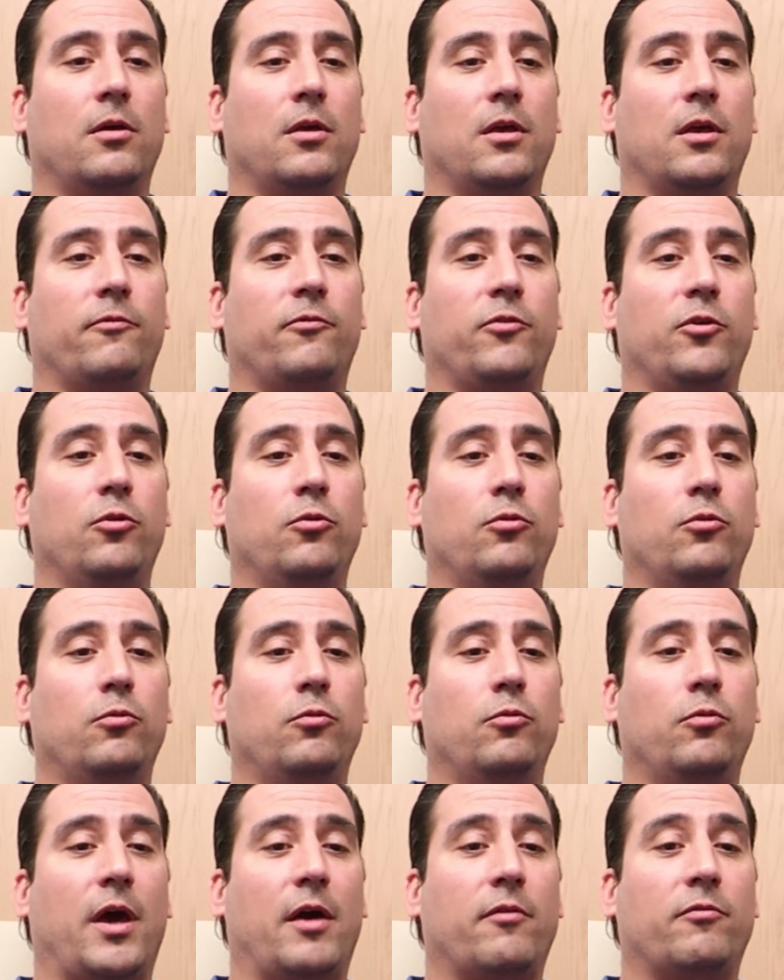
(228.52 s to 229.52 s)
if
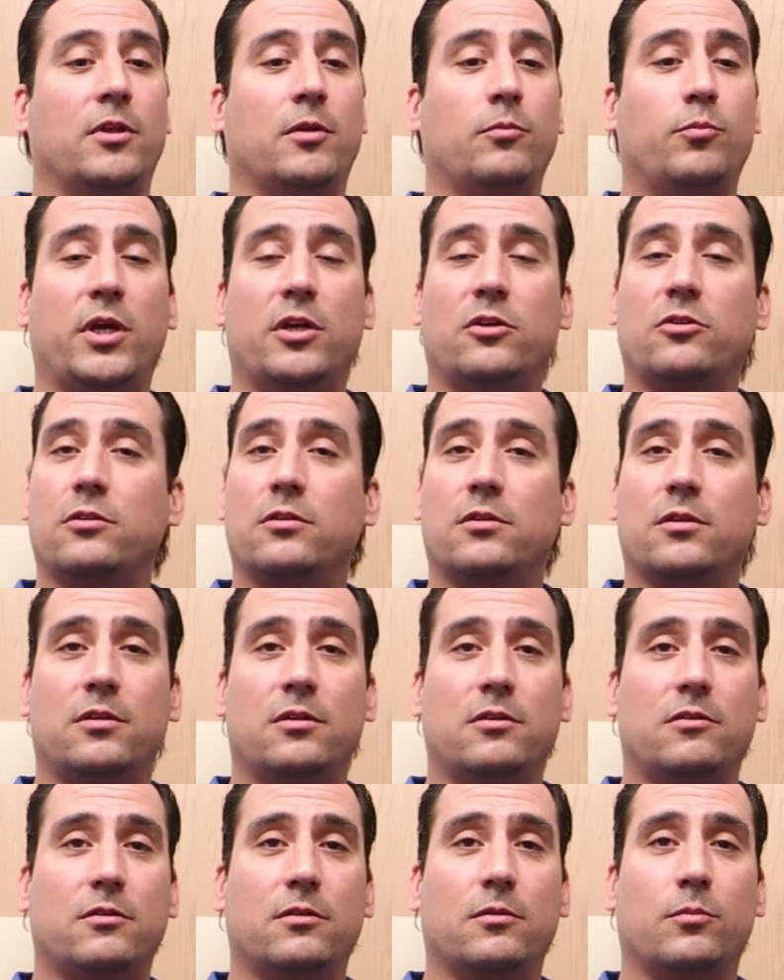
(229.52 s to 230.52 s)
you have an inpatient that
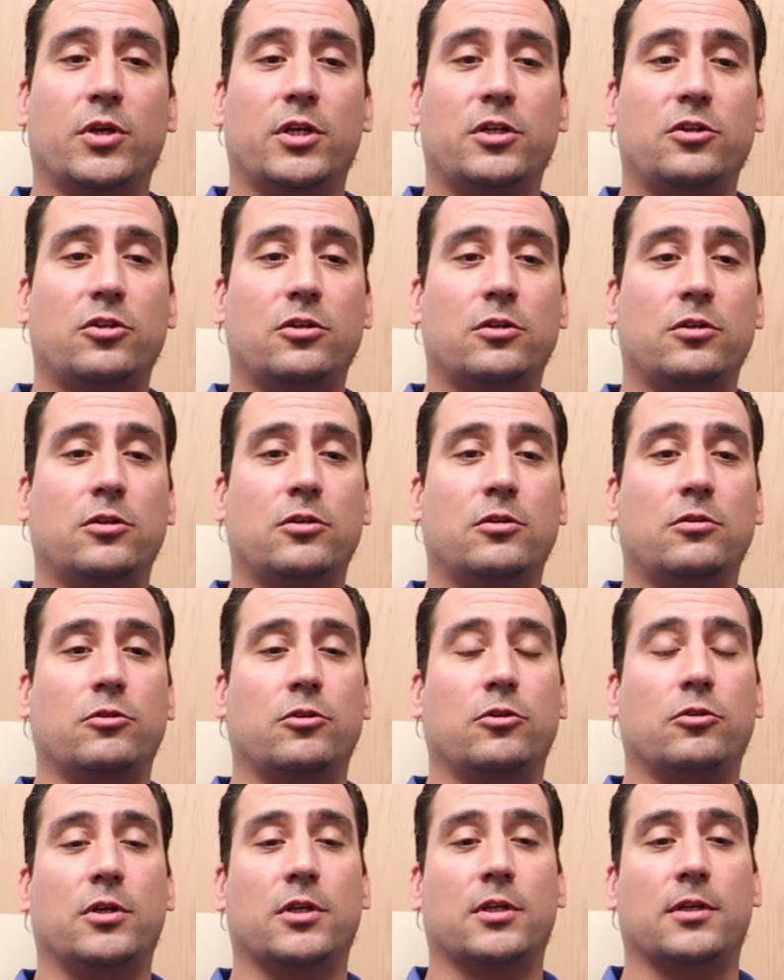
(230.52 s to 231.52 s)
needs an ablation, or
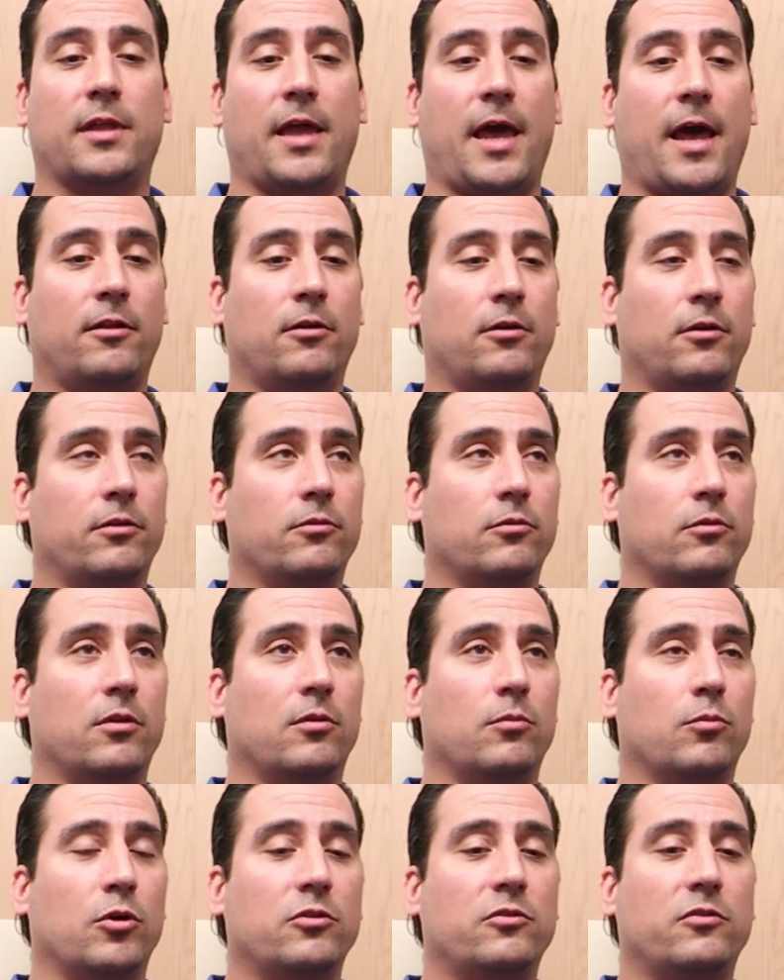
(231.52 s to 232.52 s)
you get an add-on through the
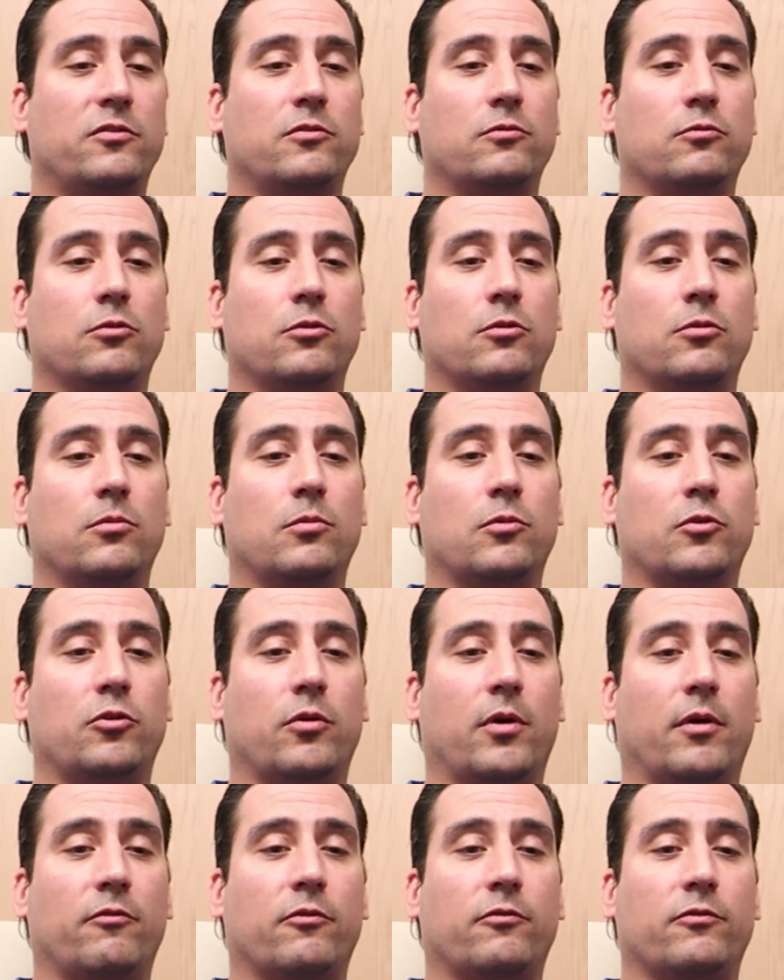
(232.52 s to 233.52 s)
emergency room, or you
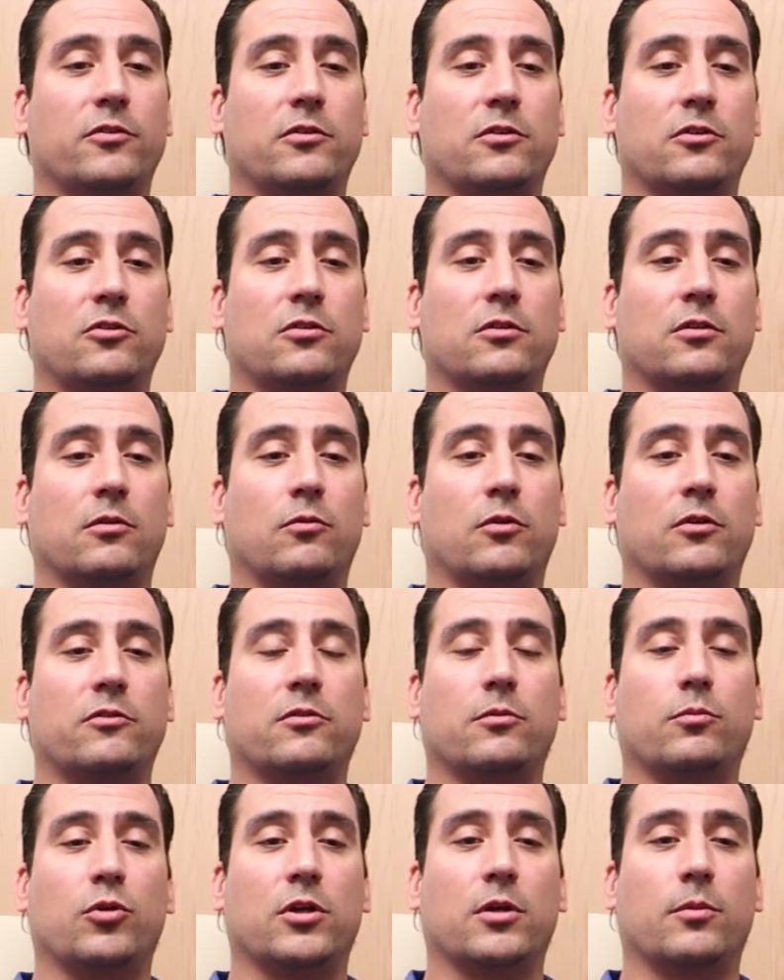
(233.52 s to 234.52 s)
have a physician that wants
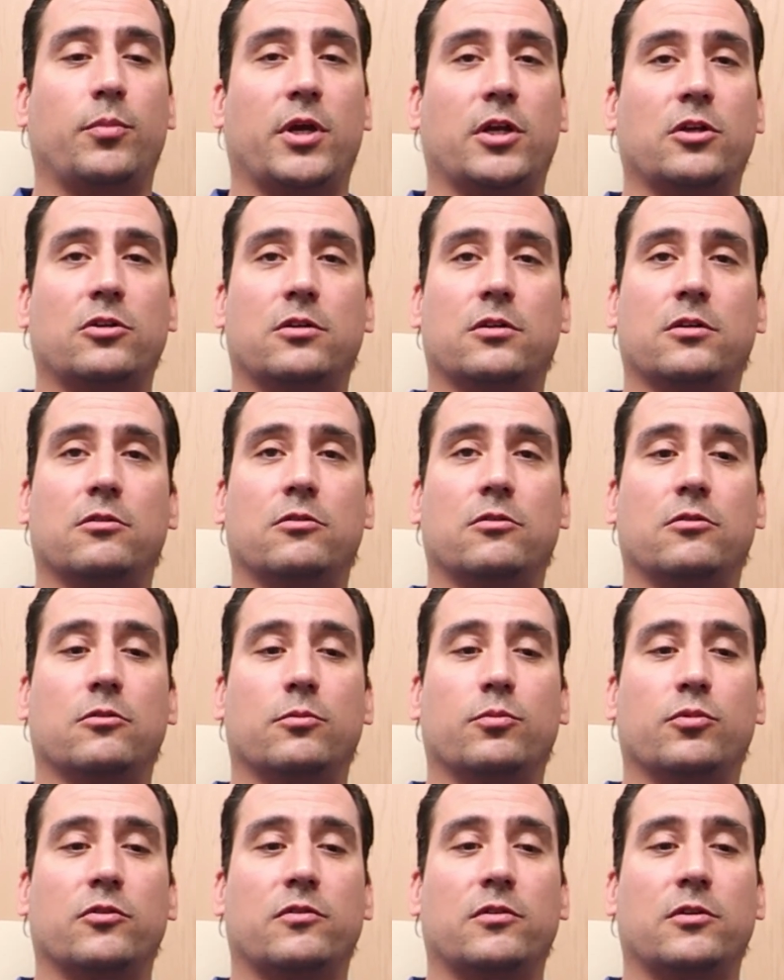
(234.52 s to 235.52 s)
to bring a patient in to do
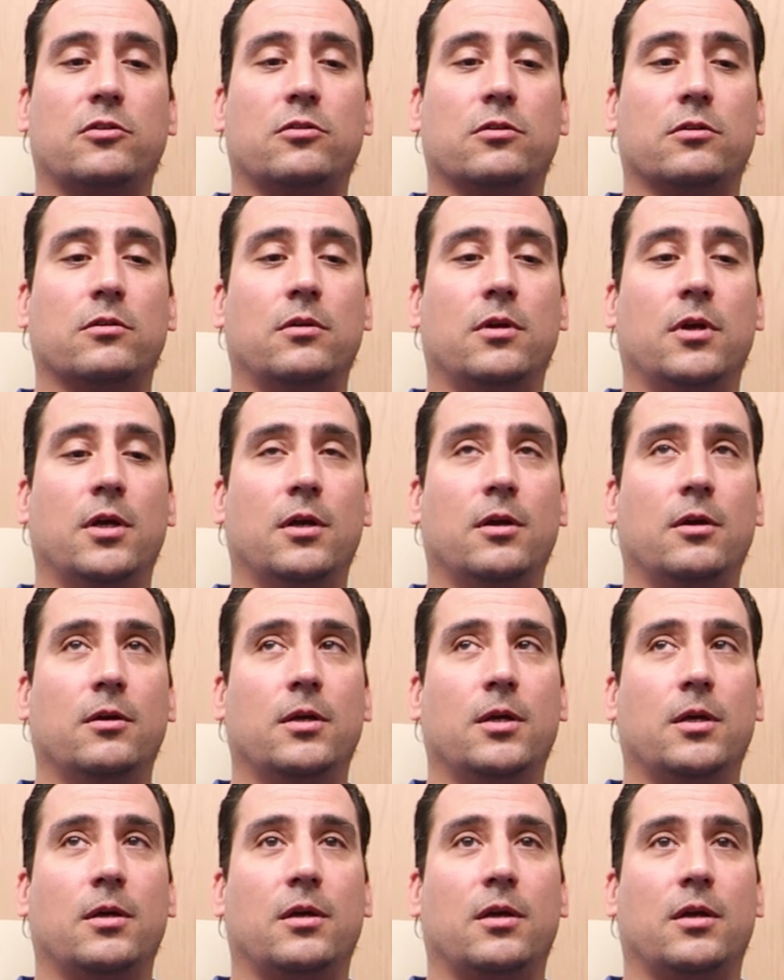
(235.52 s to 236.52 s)
a procedure,
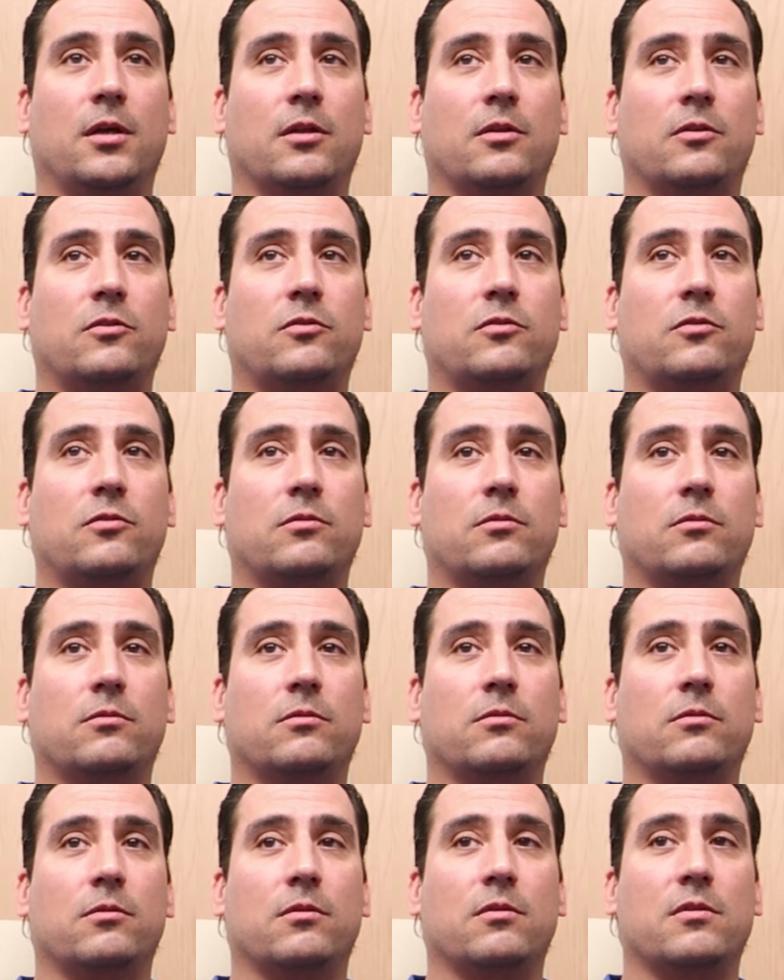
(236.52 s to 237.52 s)
it's
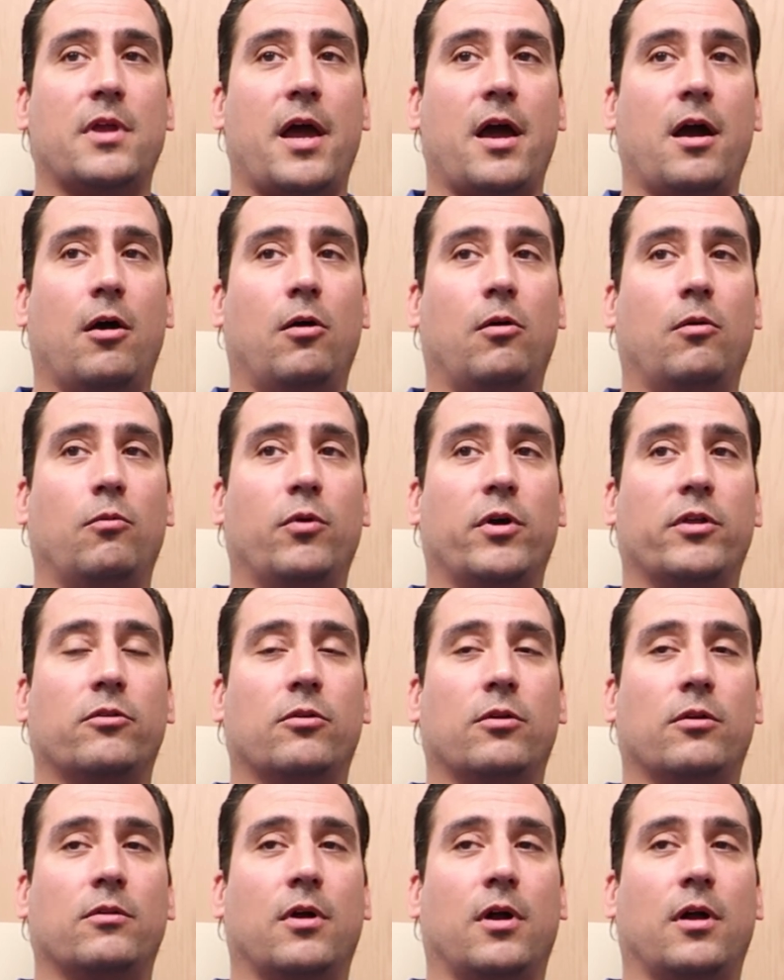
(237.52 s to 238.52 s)
now
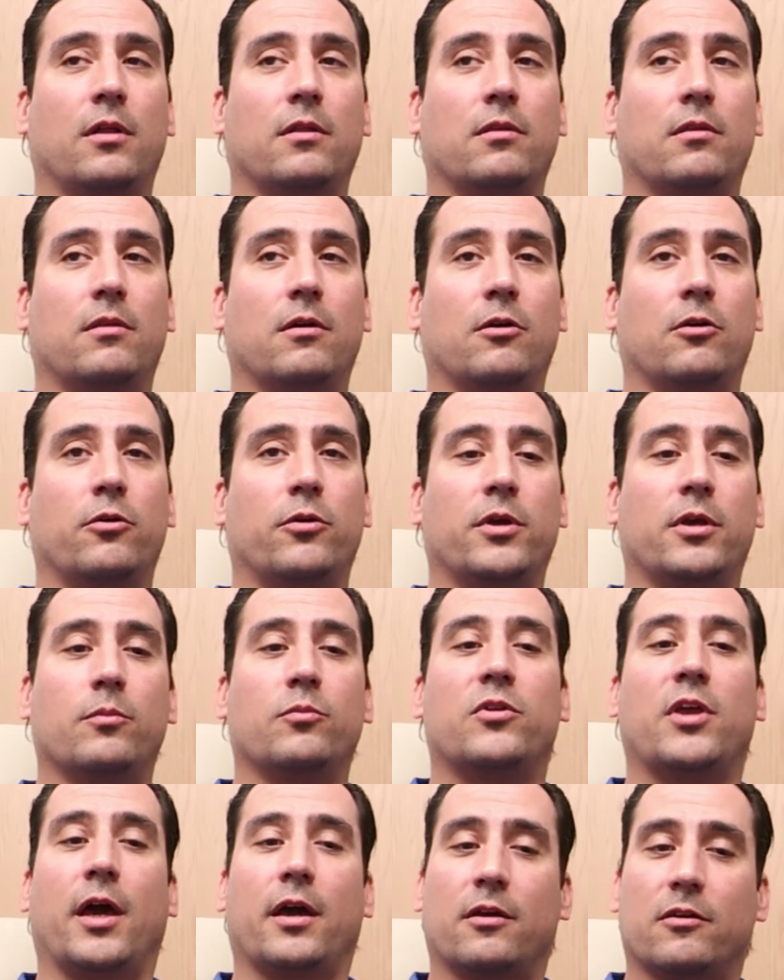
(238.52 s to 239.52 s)
whether or not the OEM
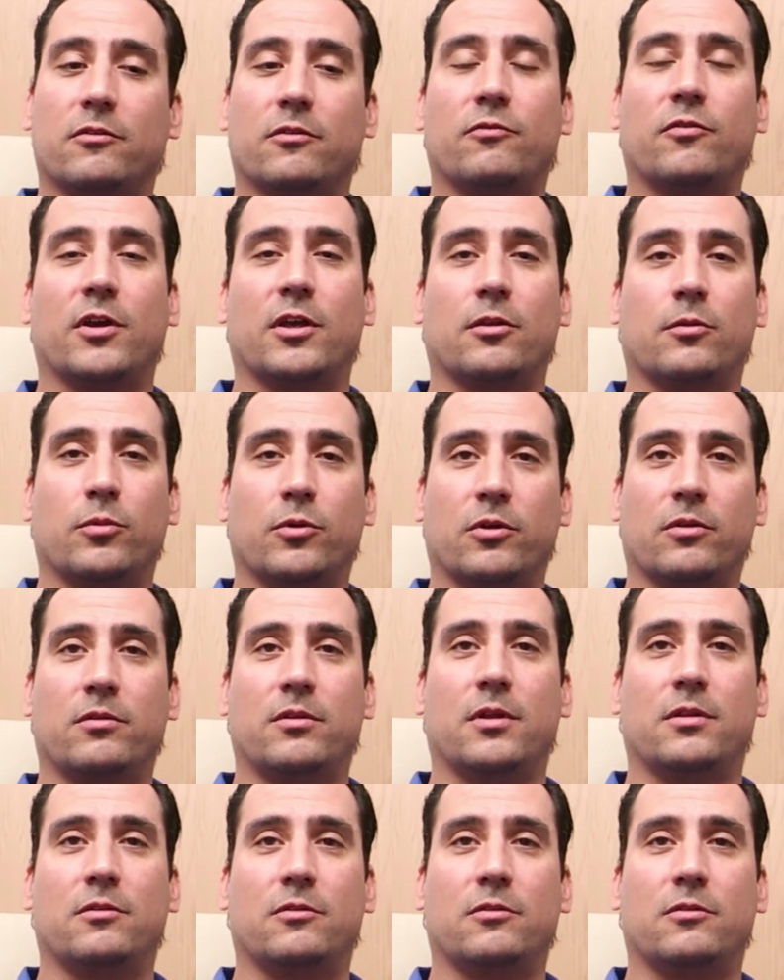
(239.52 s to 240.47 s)
tech is available that